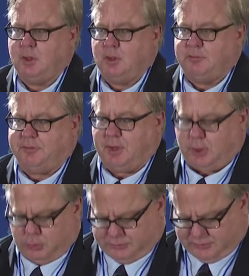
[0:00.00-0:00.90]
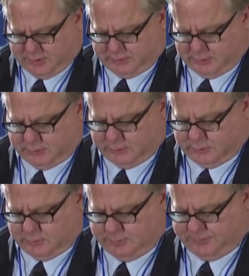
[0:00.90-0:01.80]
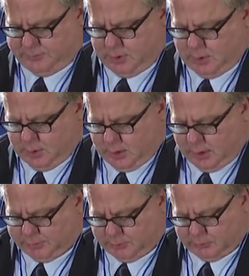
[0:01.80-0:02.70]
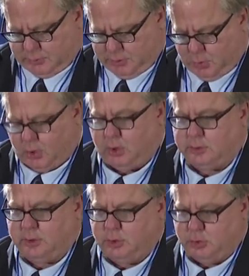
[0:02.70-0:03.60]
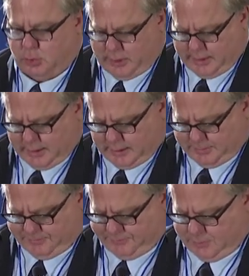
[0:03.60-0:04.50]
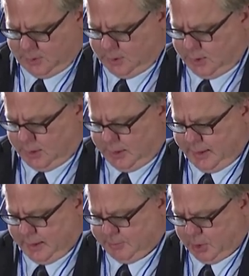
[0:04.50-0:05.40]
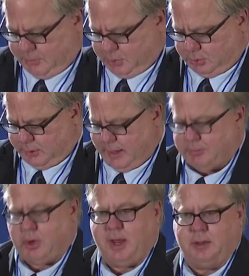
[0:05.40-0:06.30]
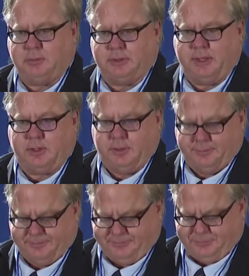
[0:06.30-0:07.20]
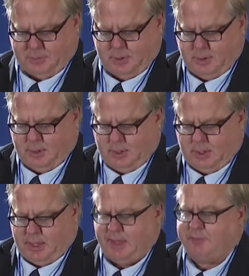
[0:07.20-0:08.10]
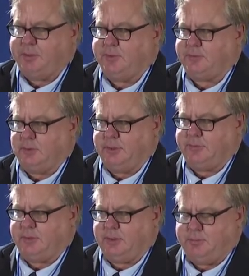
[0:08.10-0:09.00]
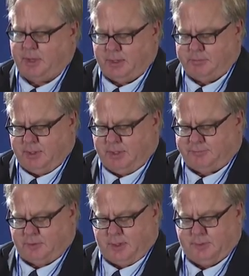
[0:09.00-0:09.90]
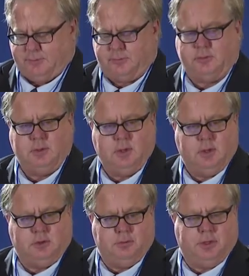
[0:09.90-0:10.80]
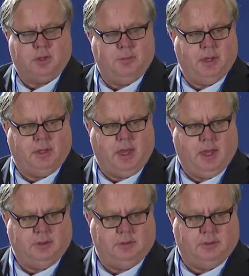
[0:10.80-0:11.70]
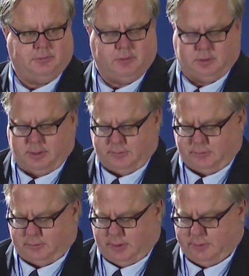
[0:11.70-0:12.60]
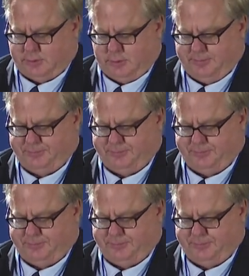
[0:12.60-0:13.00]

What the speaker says: "Fellow citizens, I presume you all know who I am. I am humble Abraham Lincoln. I have been solicited by many friends to become a candidate for the legislature.